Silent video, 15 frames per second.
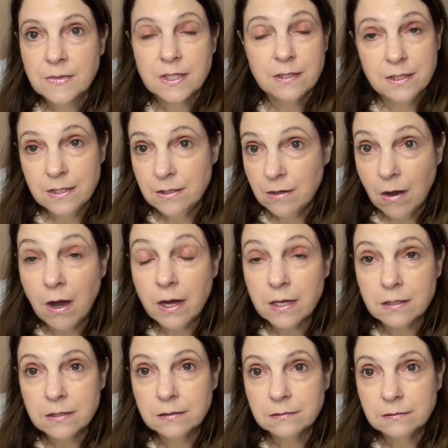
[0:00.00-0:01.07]
did
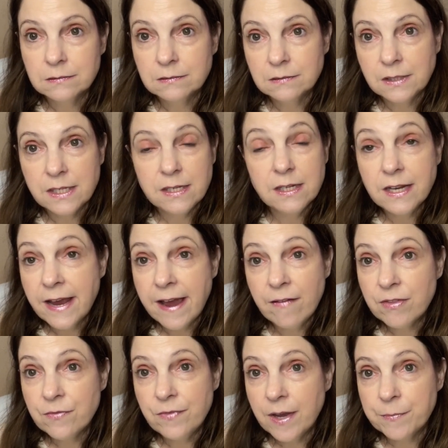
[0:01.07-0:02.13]
not. They didn't have
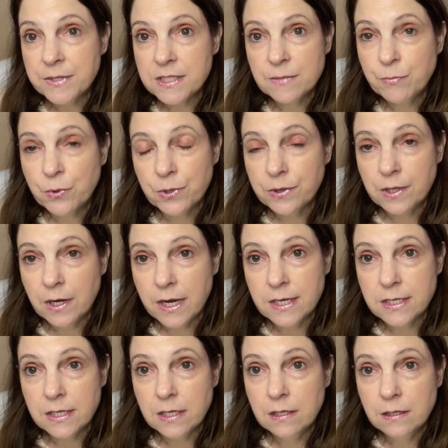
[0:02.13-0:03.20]
the family support that I
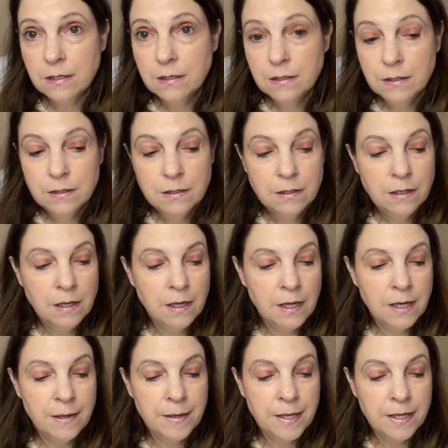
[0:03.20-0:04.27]
did.
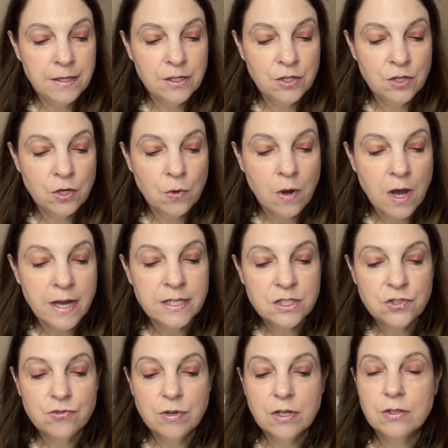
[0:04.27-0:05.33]
You know, I
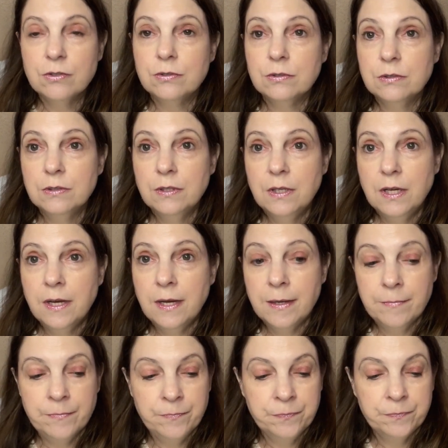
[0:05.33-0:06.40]
struggled
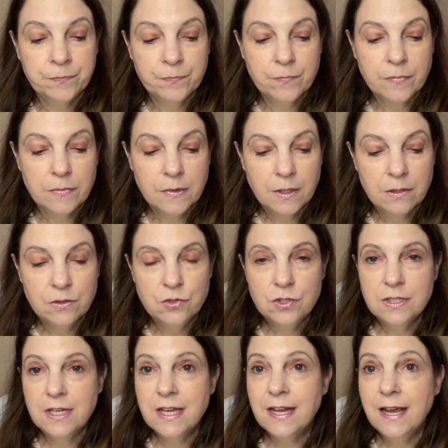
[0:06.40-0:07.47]

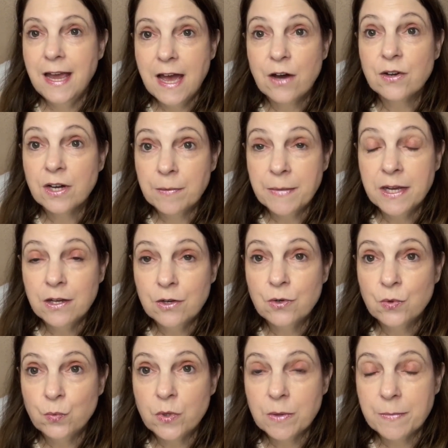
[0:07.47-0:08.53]
to get out on my
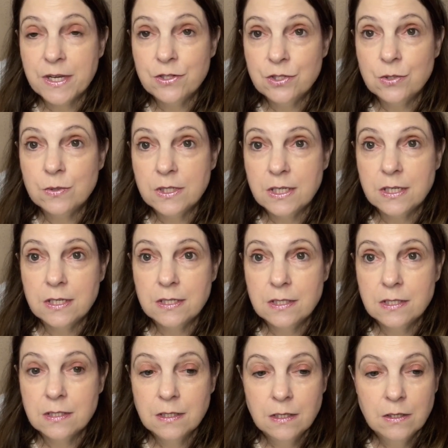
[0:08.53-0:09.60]
own with my two
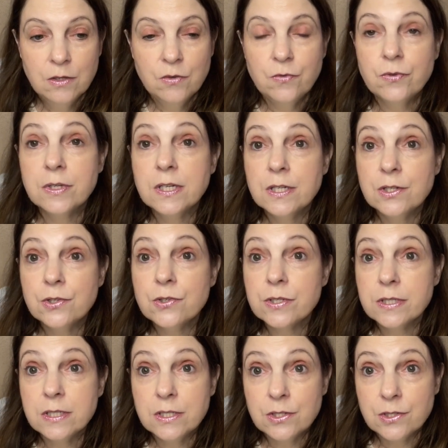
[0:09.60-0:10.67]
kids for years
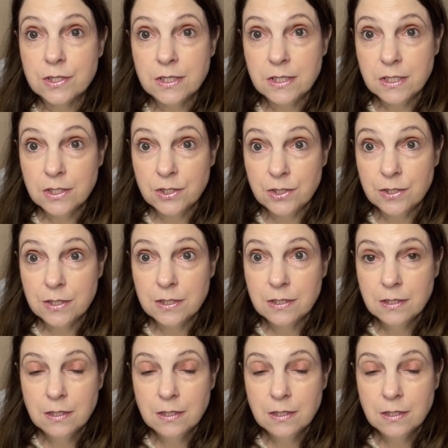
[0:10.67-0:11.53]
and years and years.